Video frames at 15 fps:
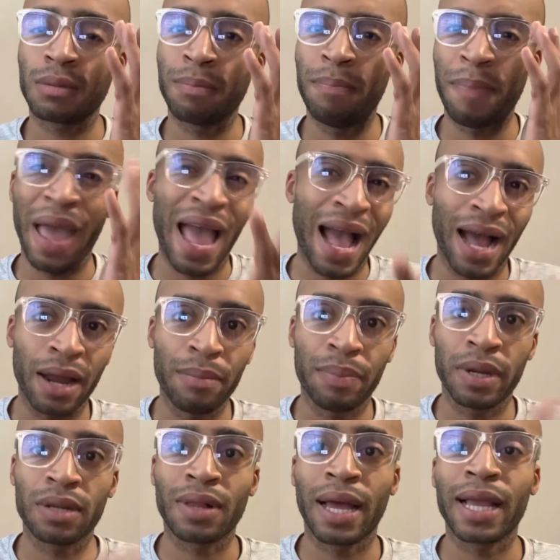bad,
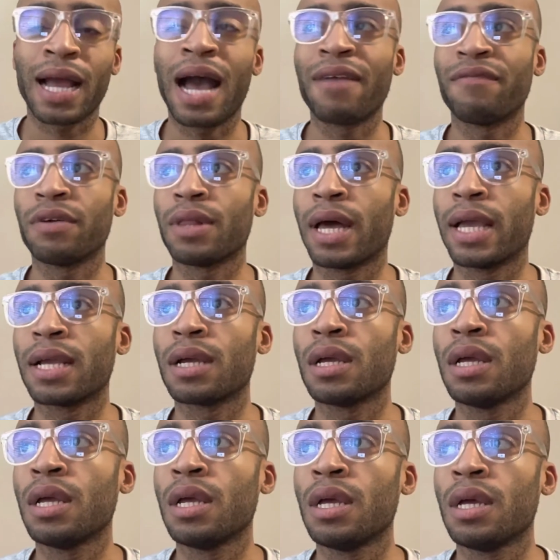but like I feel like,
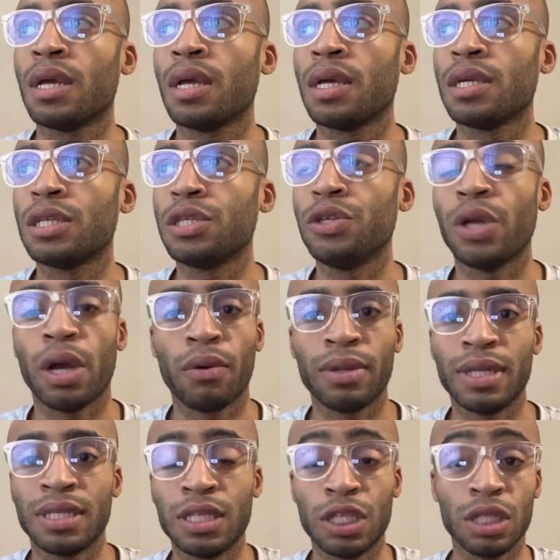
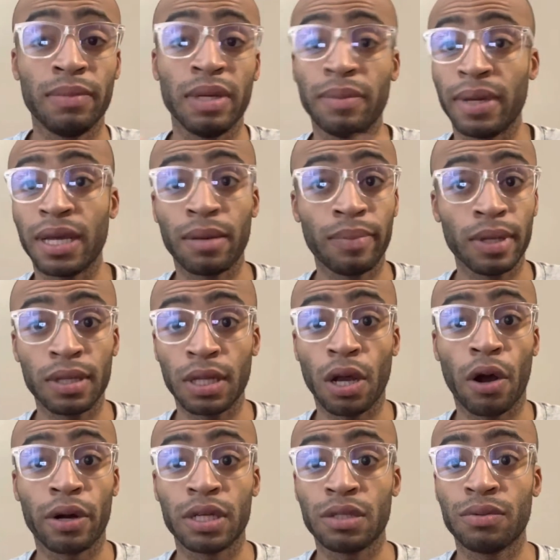and this is just me being completely
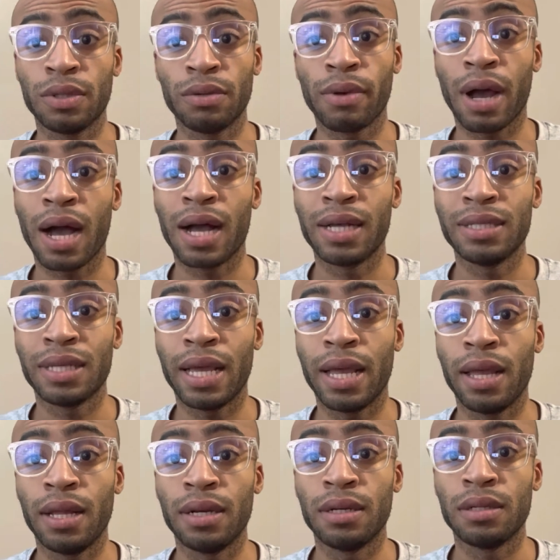honest with you guys,
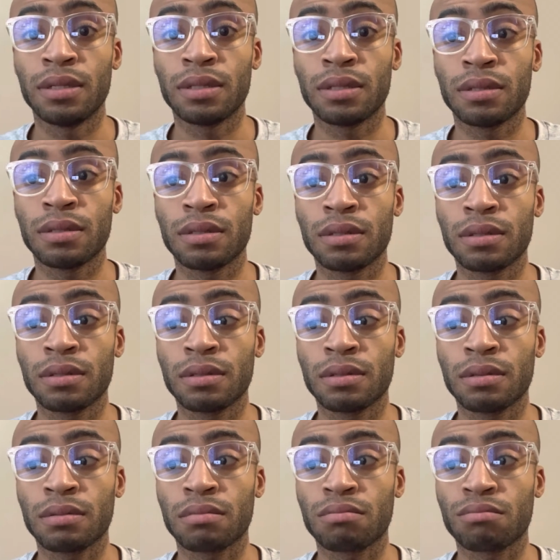and
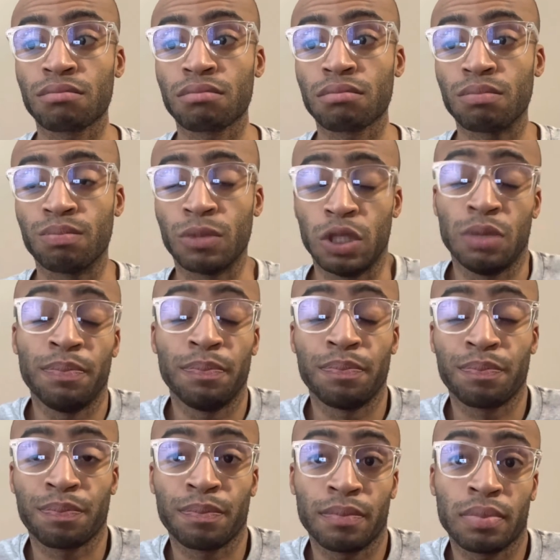just
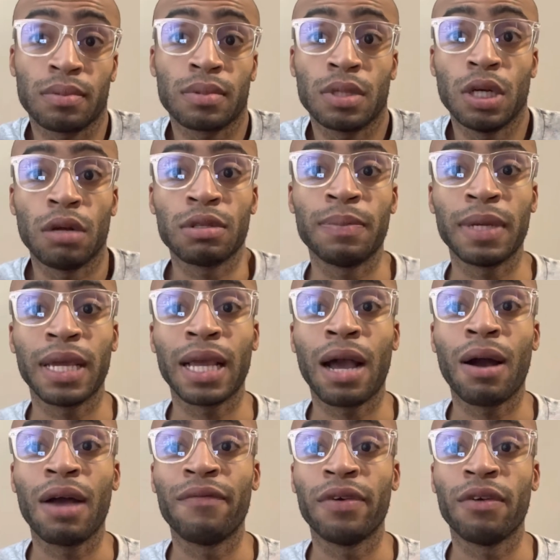speaking
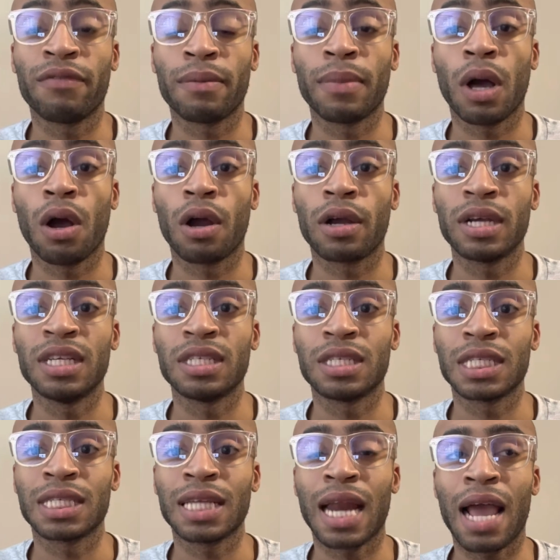how I feel from the heart, is
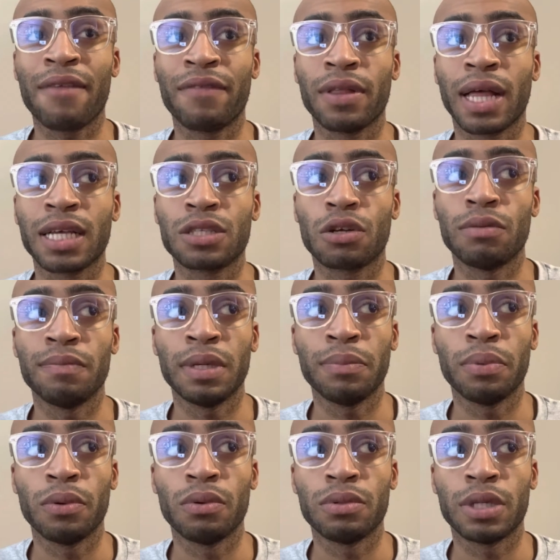just that I feel like certain
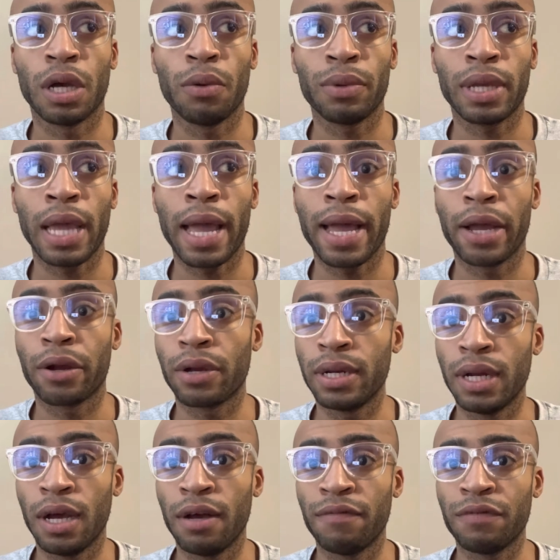people don't care
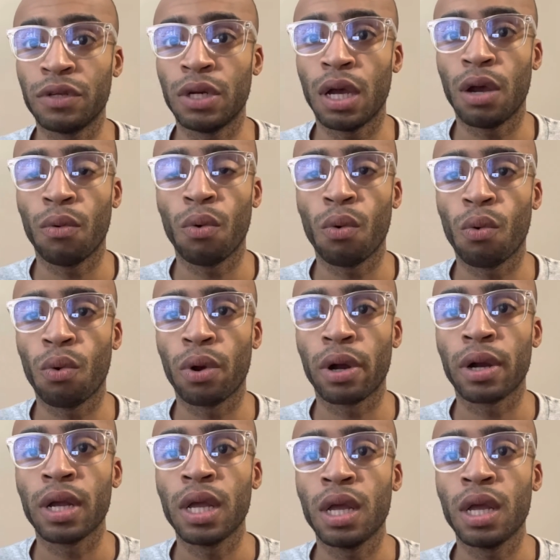enough, or